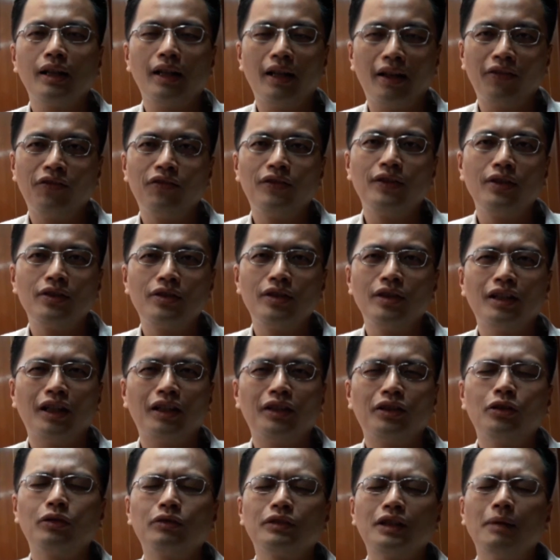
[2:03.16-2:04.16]
like Fiji, they
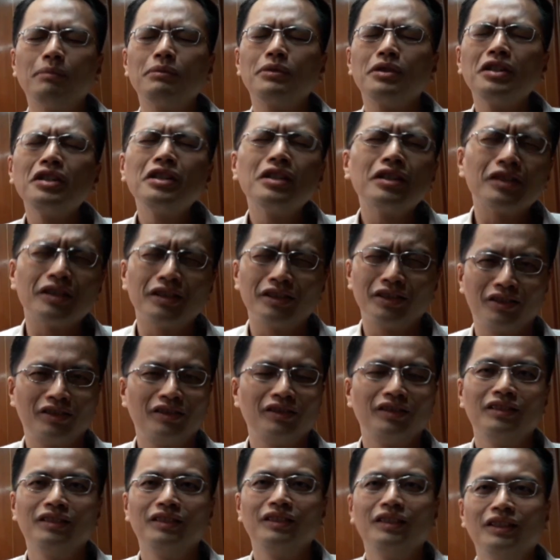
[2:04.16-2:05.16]
took them years
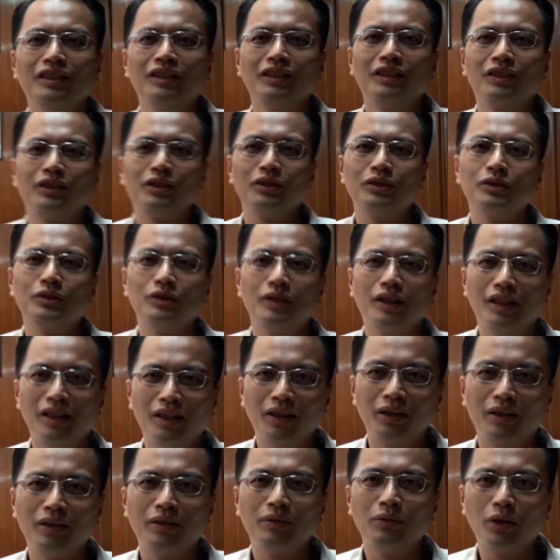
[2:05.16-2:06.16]

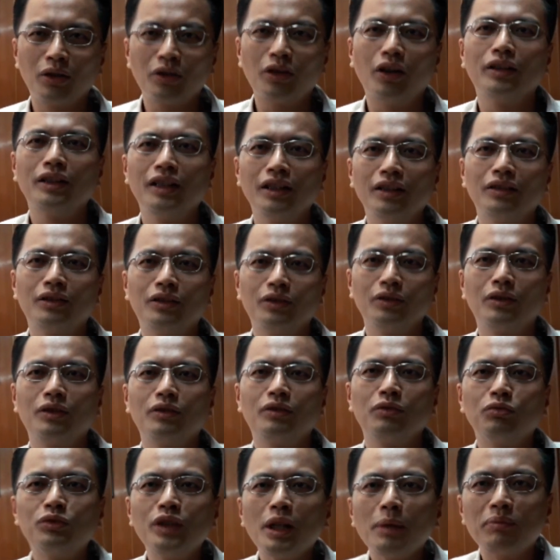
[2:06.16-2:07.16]
to work on it, to
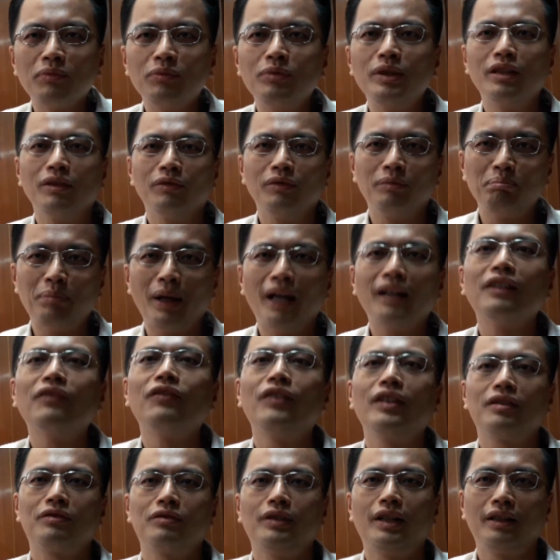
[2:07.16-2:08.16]
reap
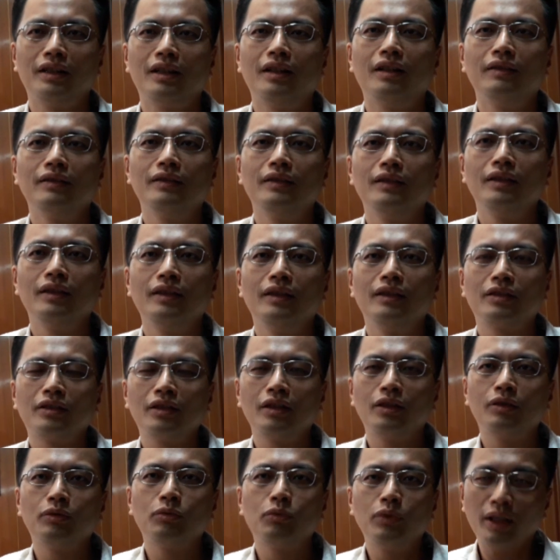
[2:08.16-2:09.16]
benefits right now.
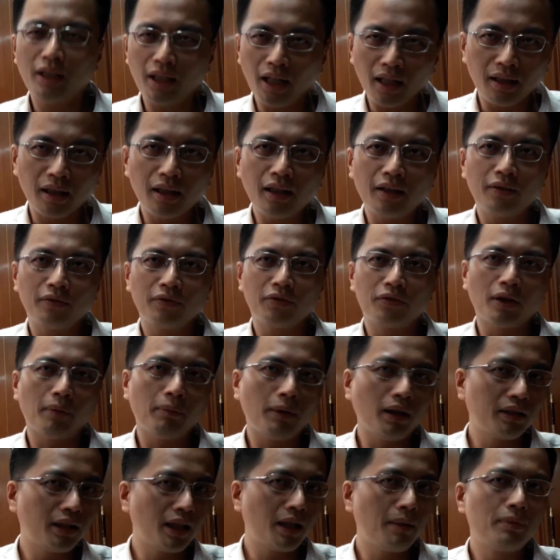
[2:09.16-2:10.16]
So we can learn from
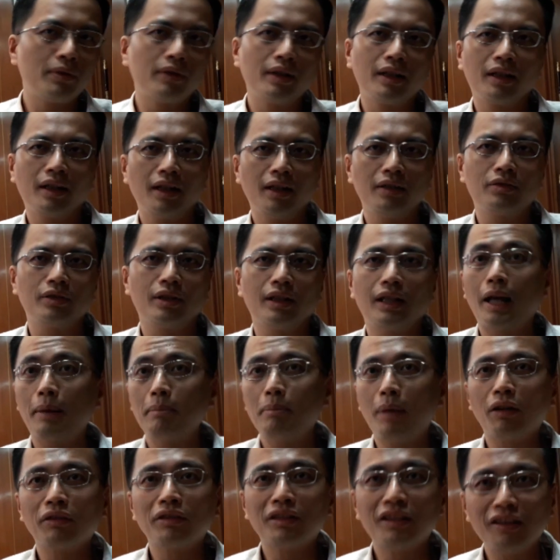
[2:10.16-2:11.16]
our neighboring country, like
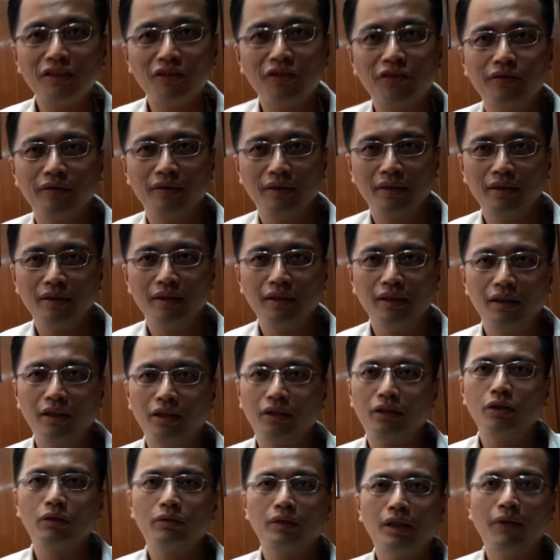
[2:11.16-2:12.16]
Maldives.
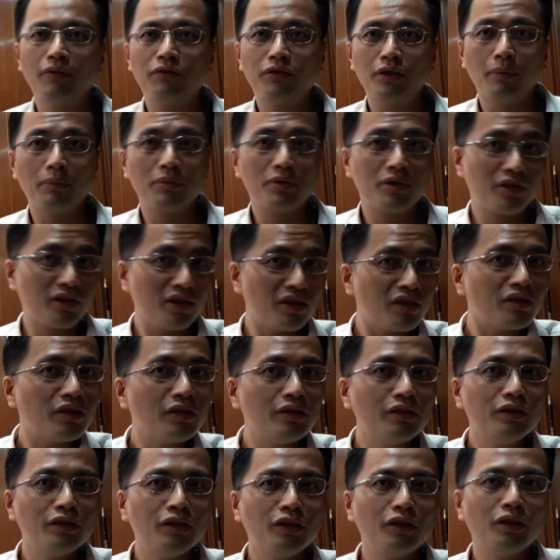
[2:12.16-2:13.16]
It took them from
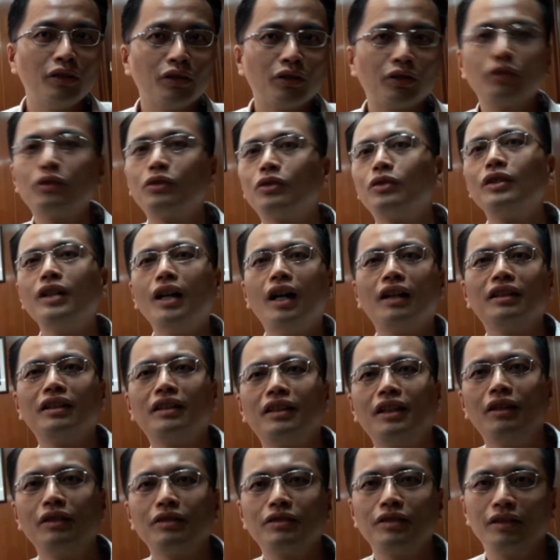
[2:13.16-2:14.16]
0 to
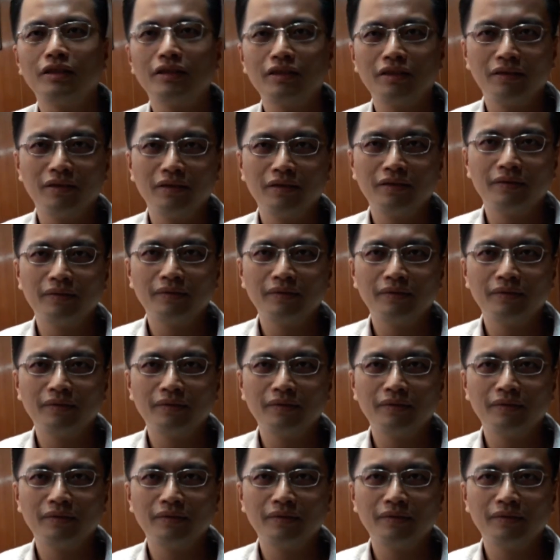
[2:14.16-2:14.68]
300,000.